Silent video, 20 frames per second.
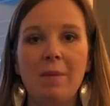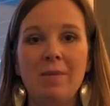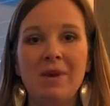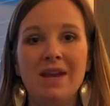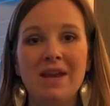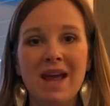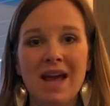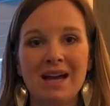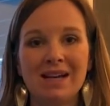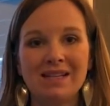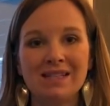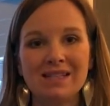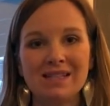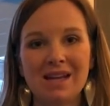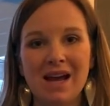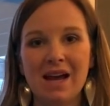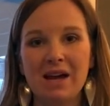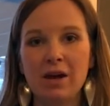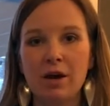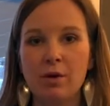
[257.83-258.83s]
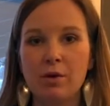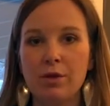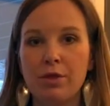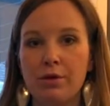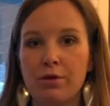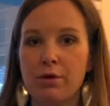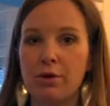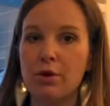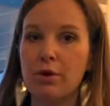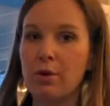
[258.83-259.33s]
Next, I go
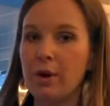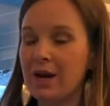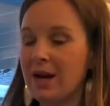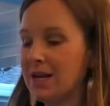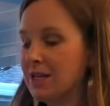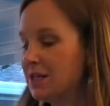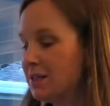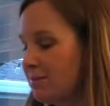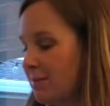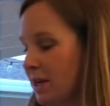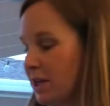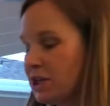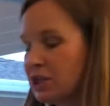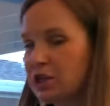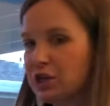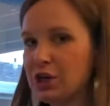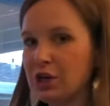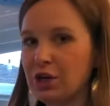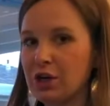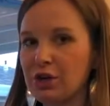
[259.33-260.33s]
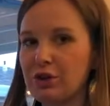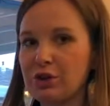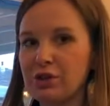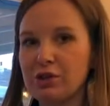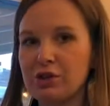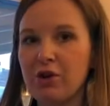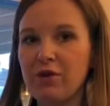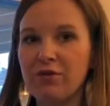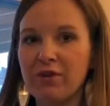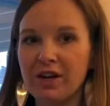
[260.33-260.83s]
through and I just make sure there's
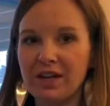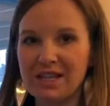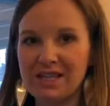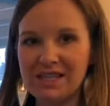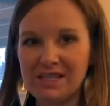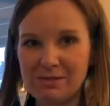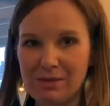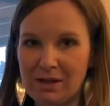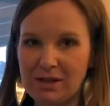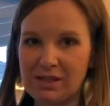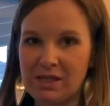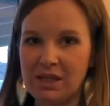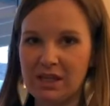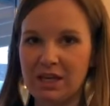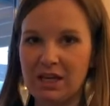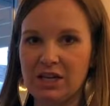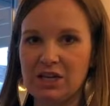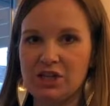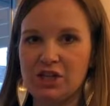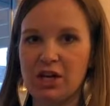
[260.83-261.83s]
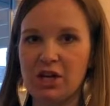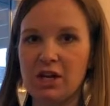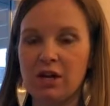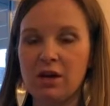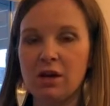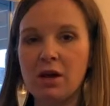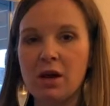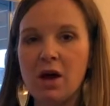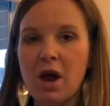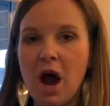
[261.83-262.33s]
no funky smells in the kitchen.